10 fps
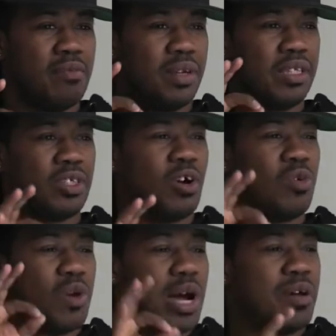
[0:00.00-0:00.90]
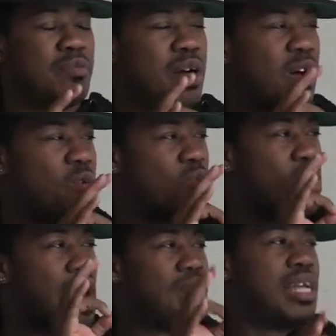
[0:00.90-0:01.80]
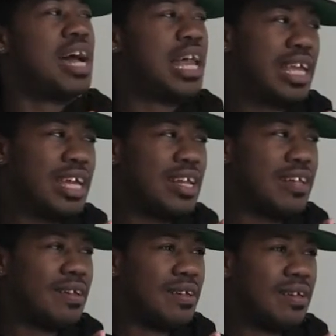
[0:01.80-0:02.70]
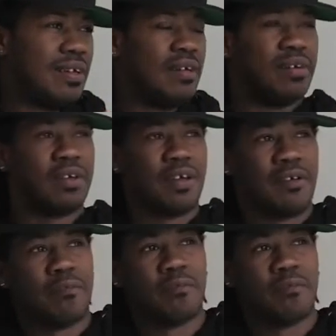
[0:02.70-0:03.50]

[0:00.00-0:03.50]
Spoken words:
But let's talk a lot about why we got here, okay?